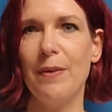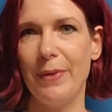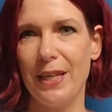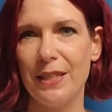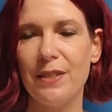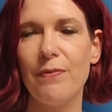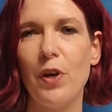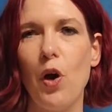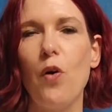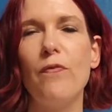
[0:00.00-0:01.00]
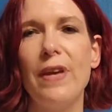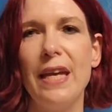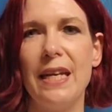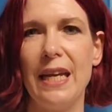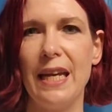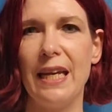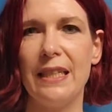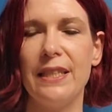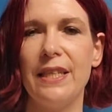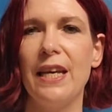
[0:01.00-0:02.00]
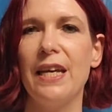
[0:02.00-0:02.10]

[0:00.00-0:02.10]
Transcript: Because of COVID and